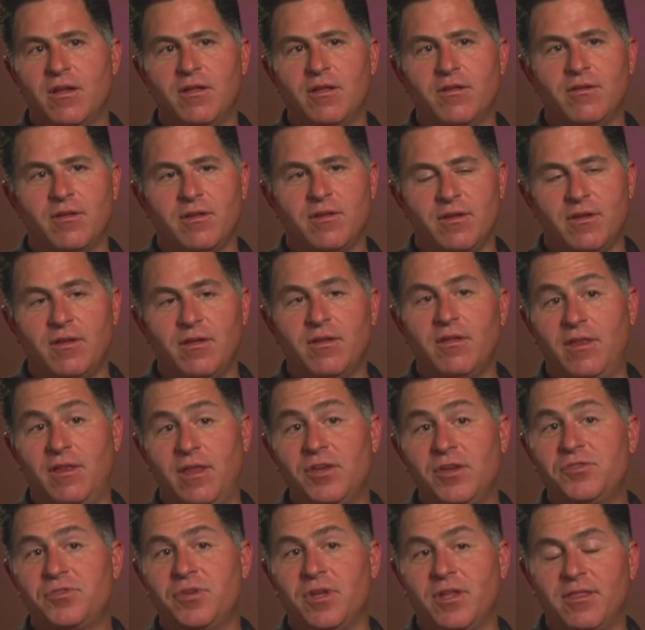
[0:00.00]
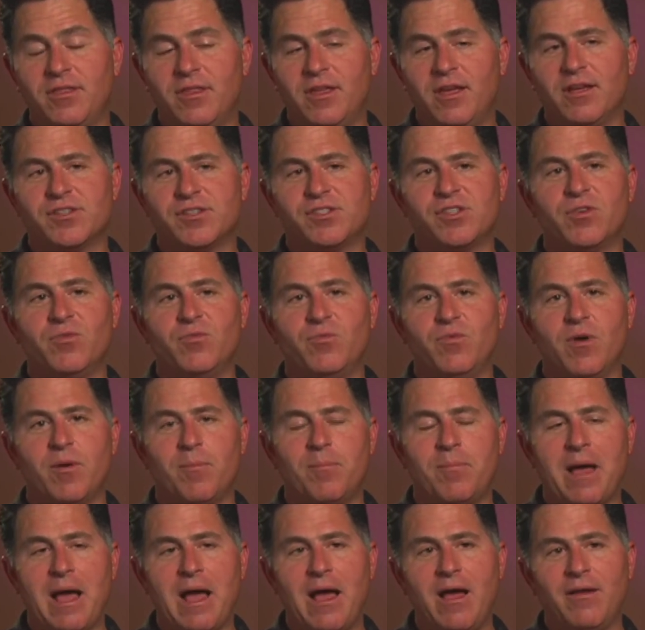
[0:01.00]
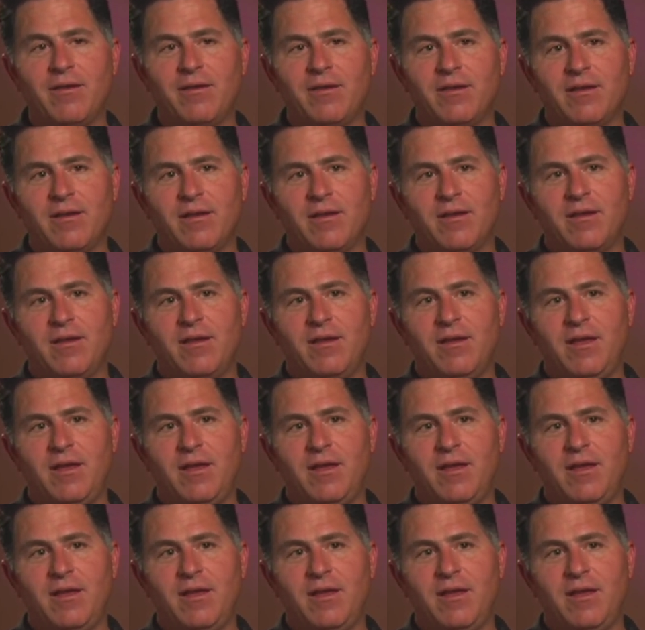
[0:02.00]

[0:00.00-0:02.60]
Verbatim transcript: the interesting thing is that about